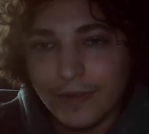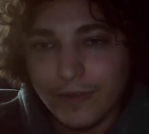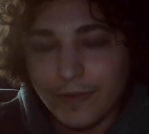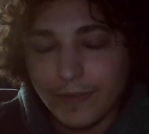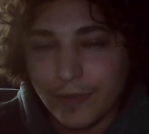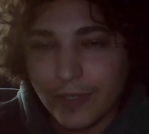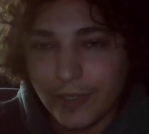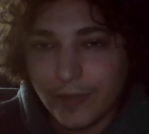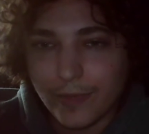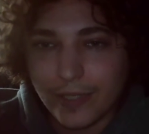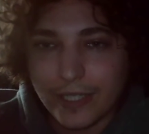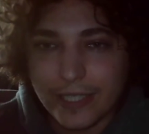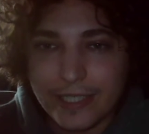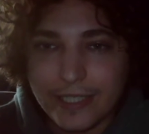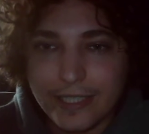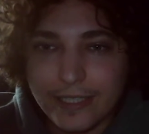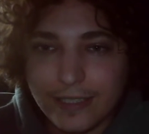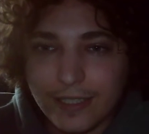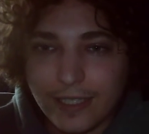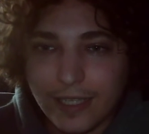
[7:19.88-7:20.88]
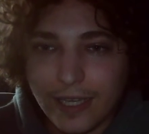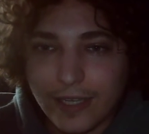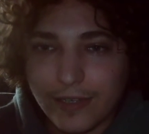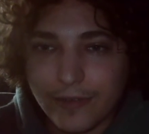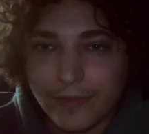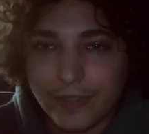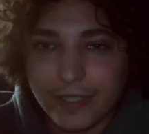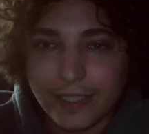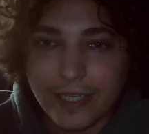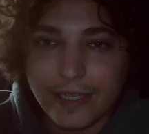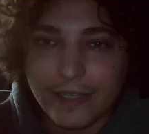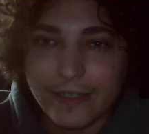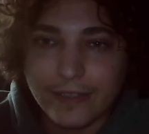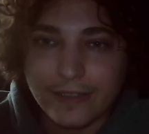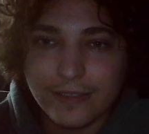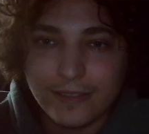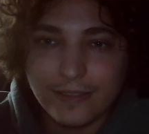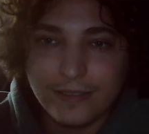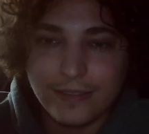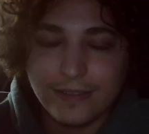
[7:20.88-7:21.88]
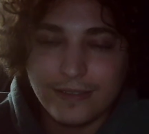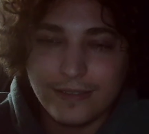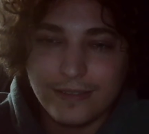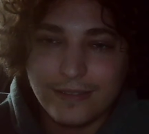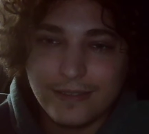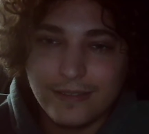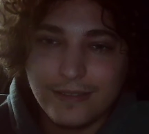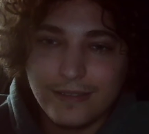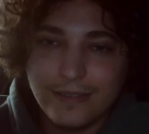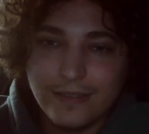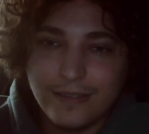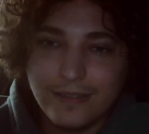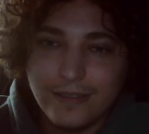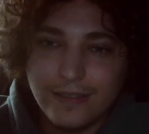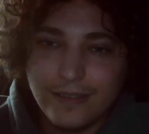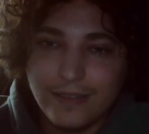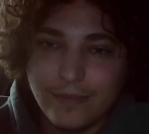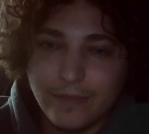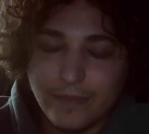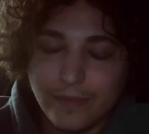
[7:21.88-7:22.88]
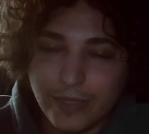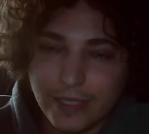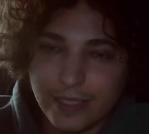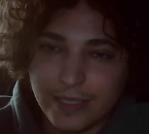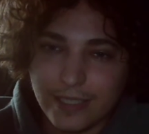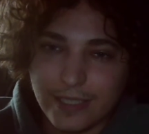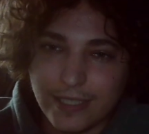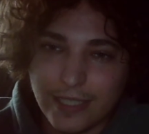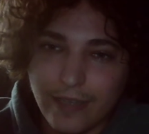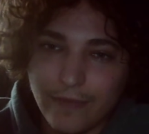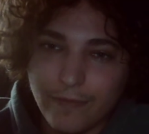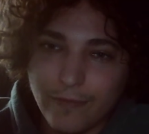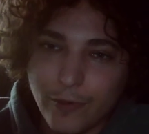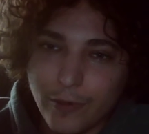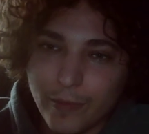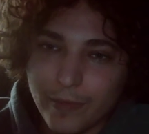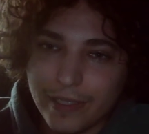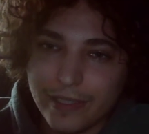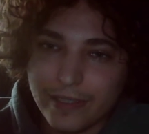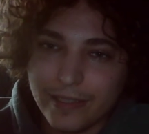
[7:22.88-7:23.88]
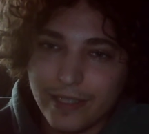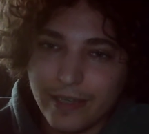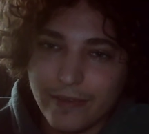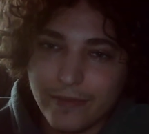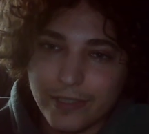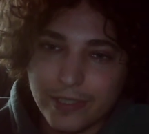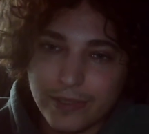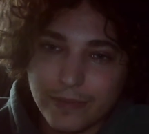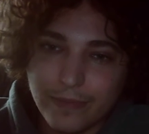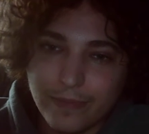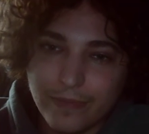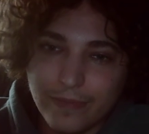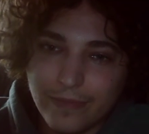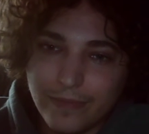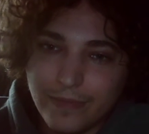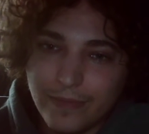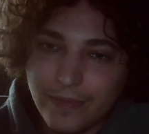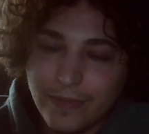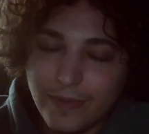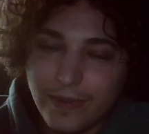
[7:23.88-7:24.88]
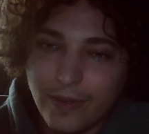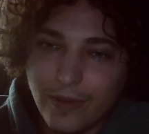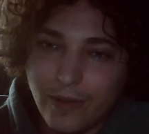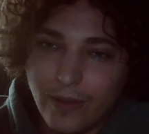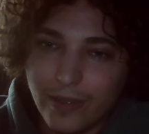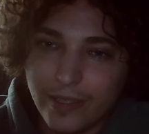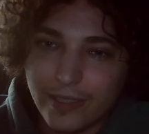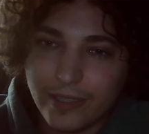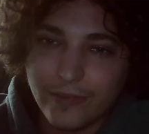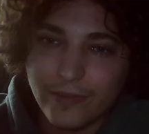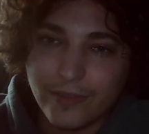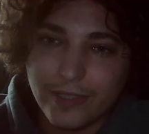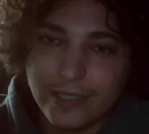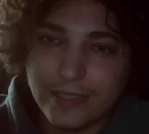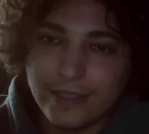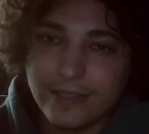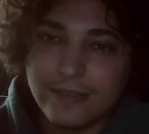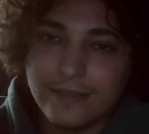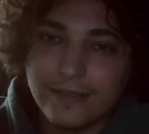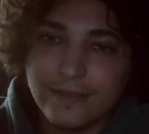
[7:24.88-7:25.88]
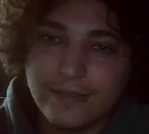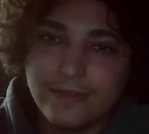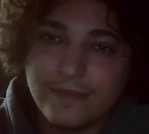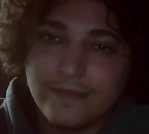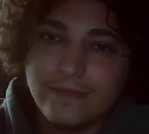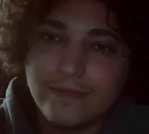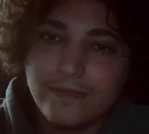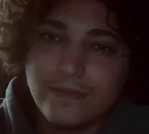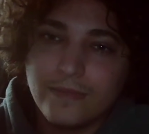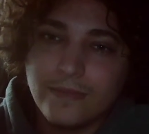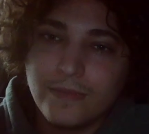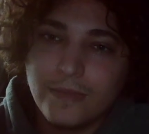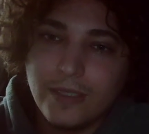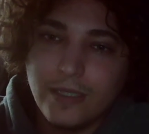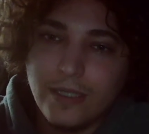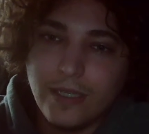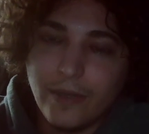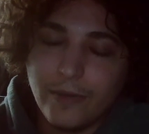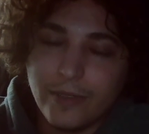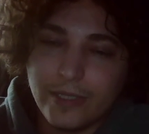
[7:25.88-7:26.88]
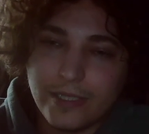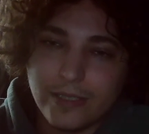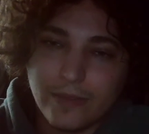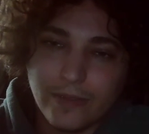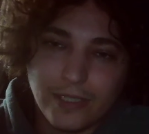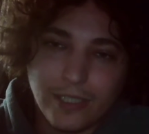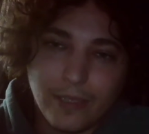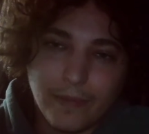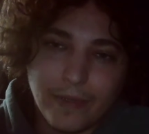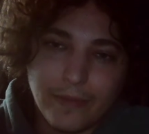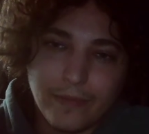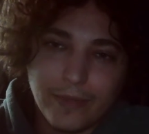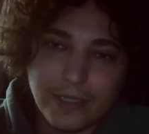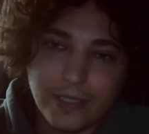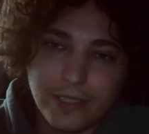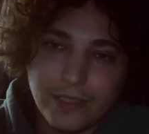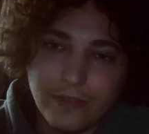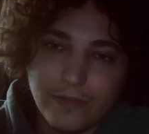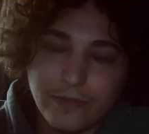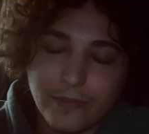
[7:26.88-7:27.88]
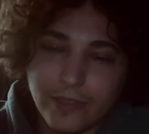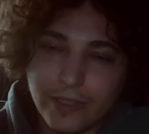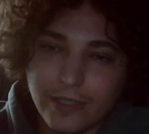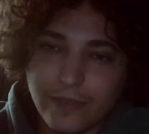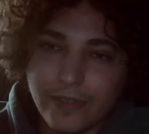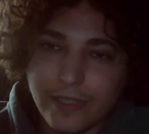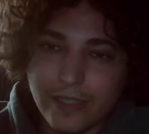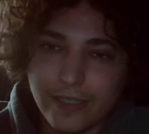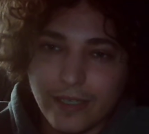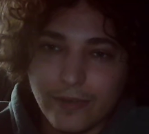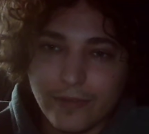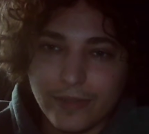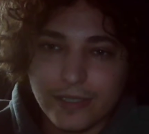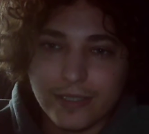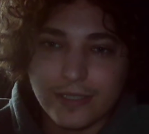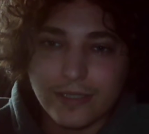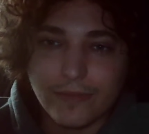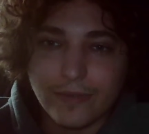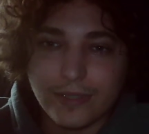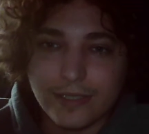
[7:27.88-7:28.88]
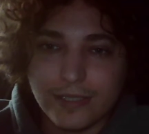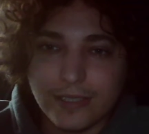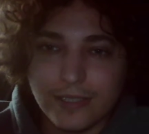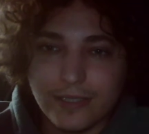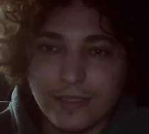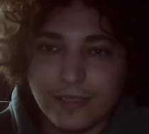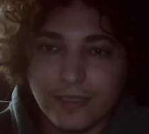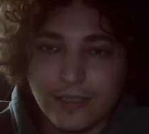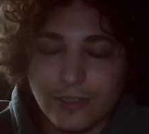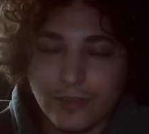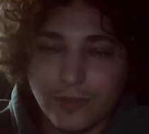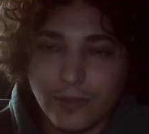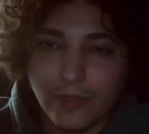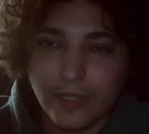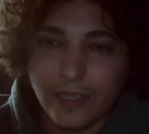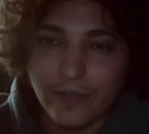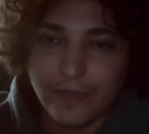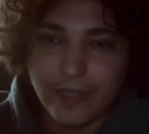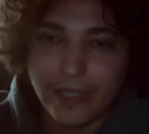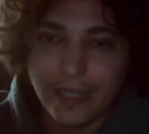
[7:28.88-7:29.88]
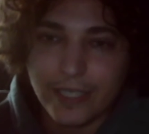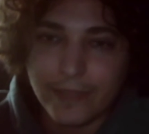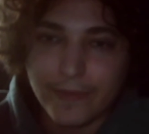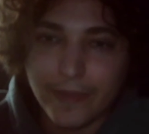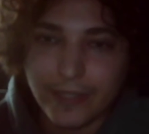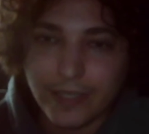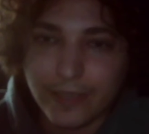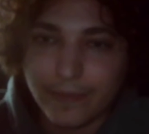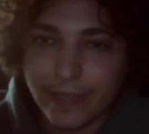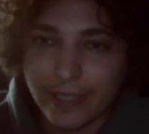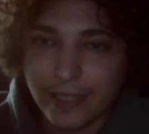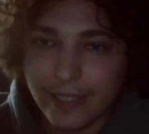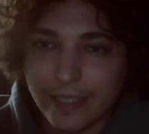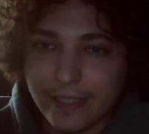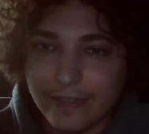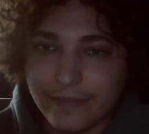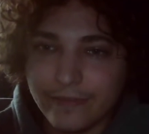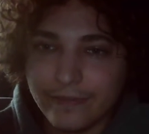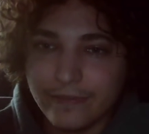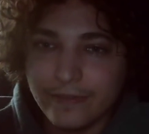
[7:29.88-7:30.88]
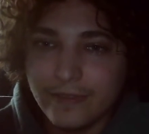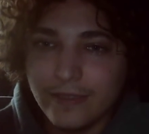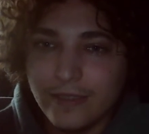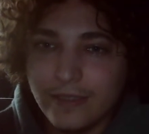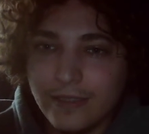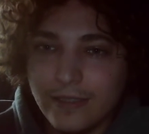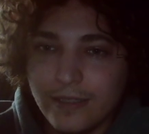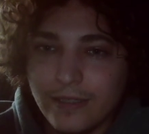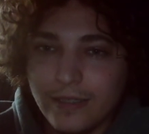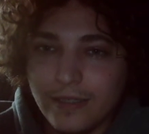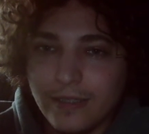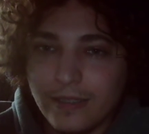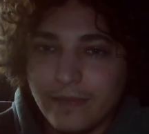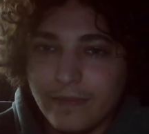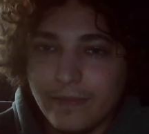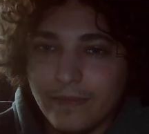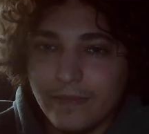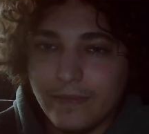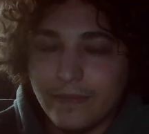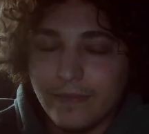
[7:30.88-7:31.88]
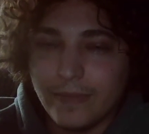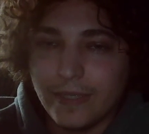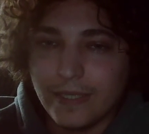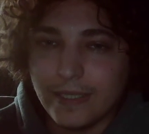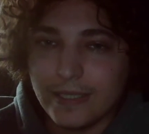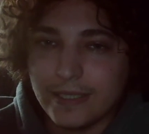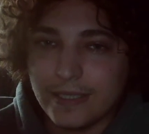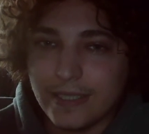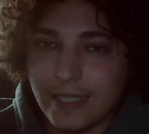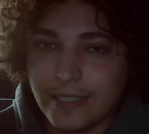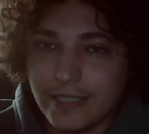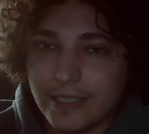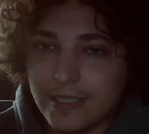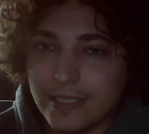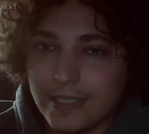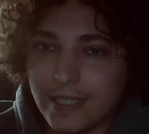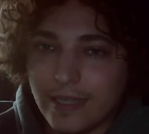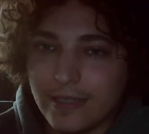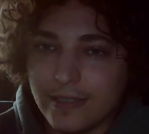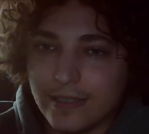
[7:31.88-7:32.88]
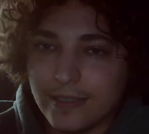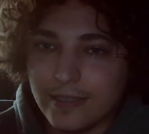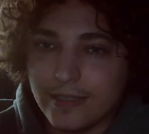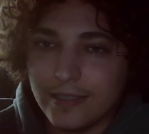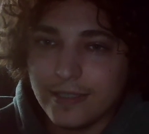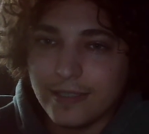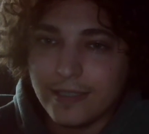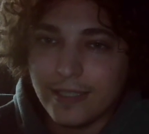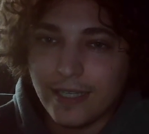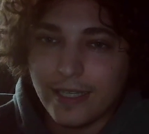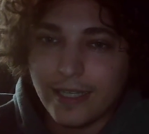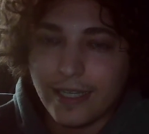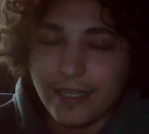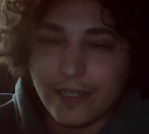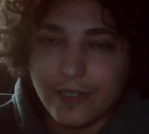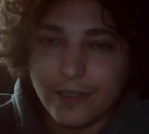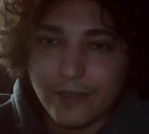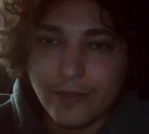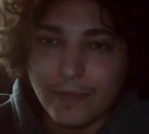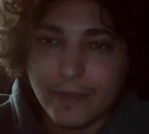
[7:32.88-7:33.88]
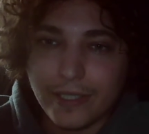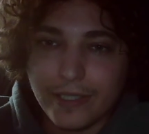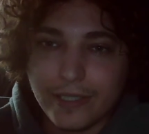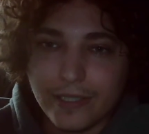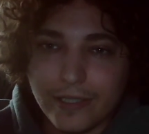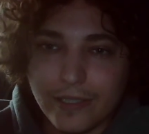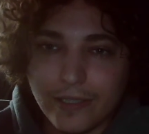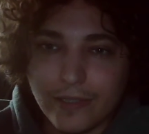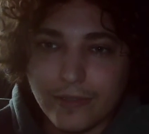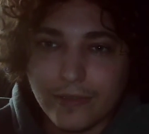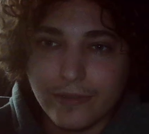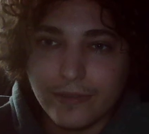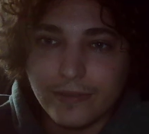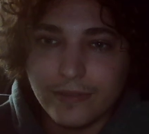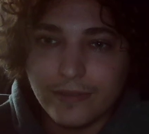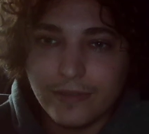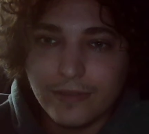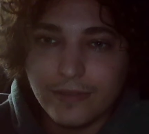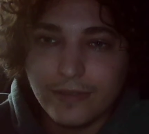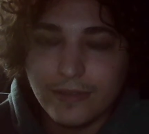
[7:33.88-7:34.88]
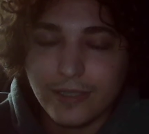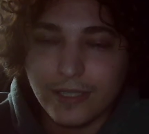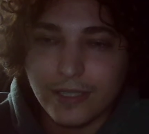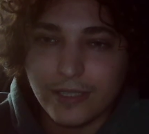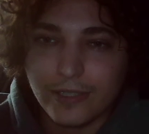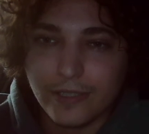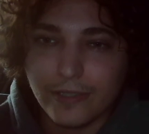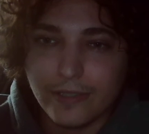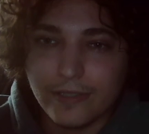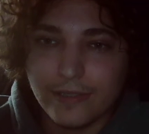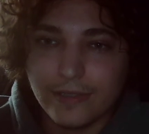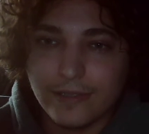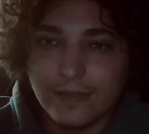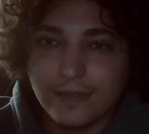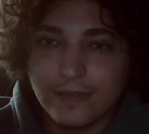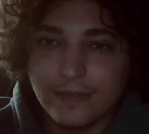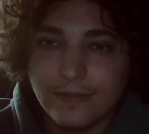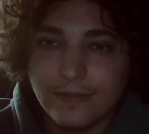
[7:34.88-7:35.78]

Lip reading: What I want to eat, I don't really care. Please decide for me. That was all I could really do. I wanted someone to tell me what to do for a living. I wanted someone to control every aspect of my life because that just sounded good. I had no opinion, no concerns.